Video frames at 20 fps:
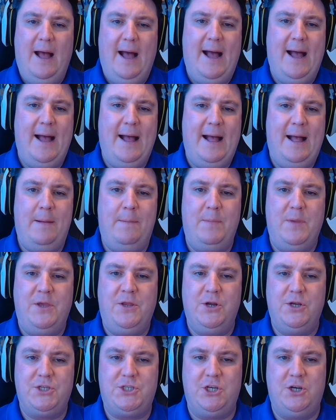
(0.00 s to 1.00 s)
You
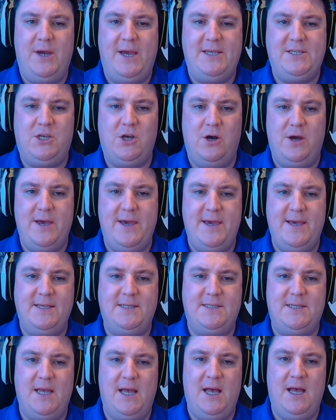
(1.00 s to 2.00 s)
know, so he's got
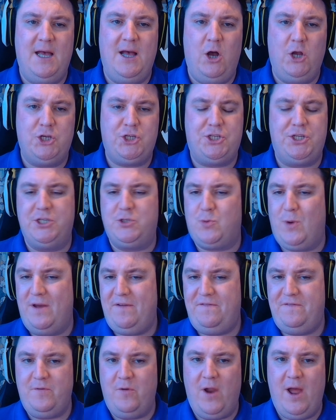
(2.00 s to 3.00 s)
his Oshta's
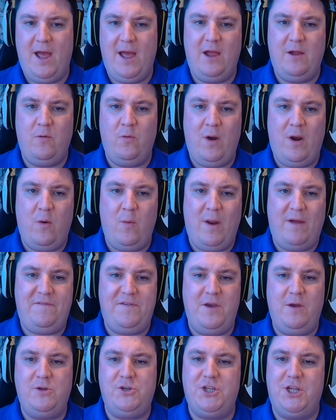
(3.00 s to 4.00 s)

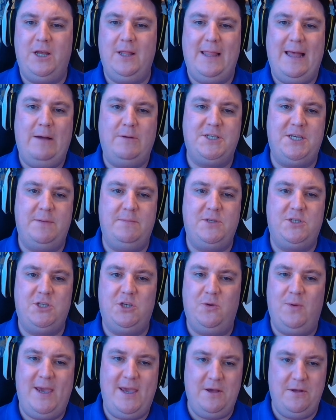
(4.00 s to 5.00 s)
Refuge that allows him
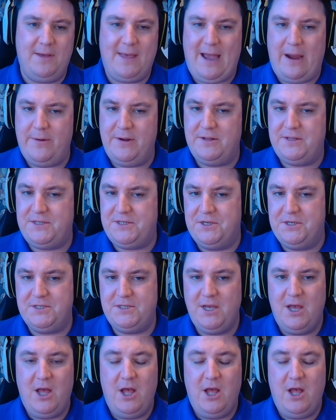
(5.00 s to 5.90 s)
to heal characters.